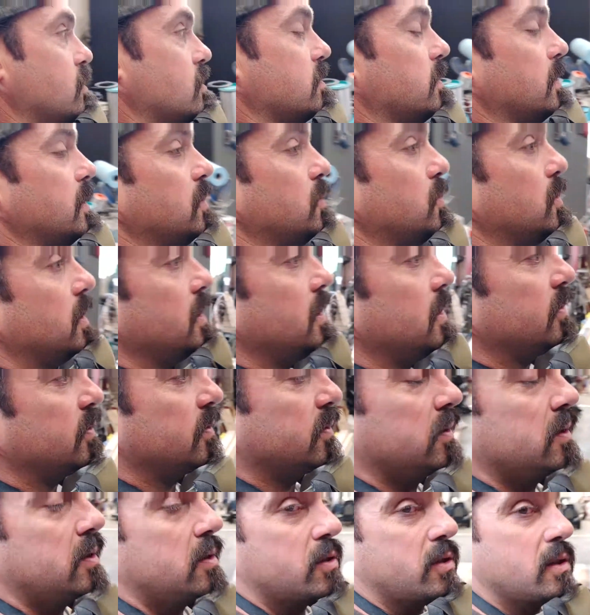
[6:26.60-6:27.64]
to my wife.
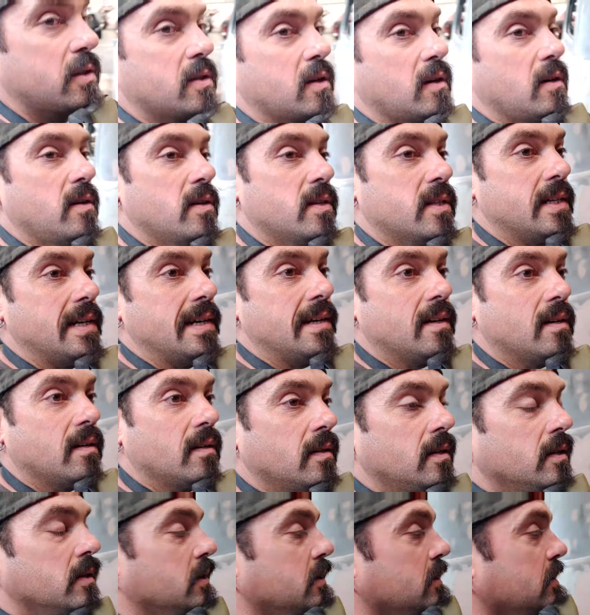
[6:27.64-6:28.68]
She turns it out,
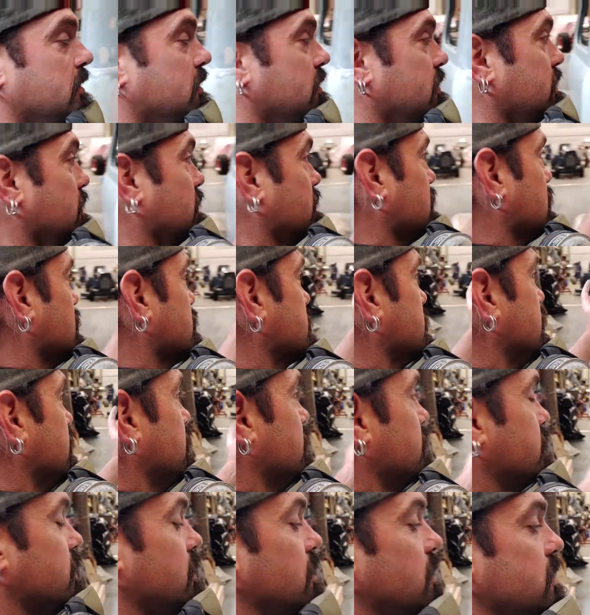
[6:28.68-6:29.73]
comes out
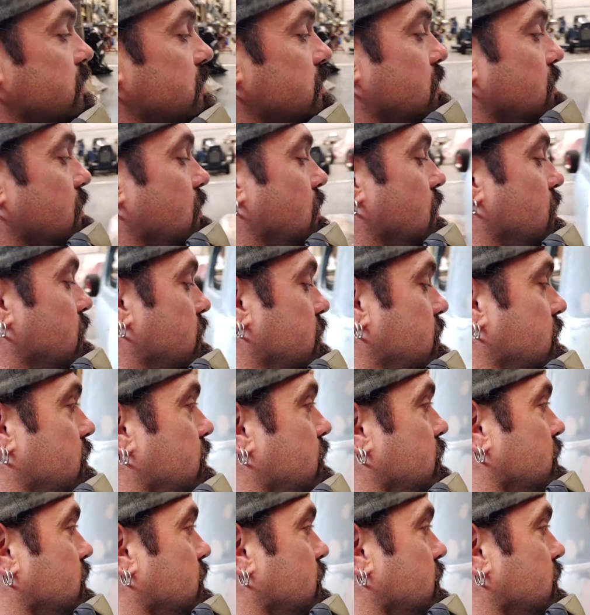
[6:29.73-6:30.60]
here, turns it on, and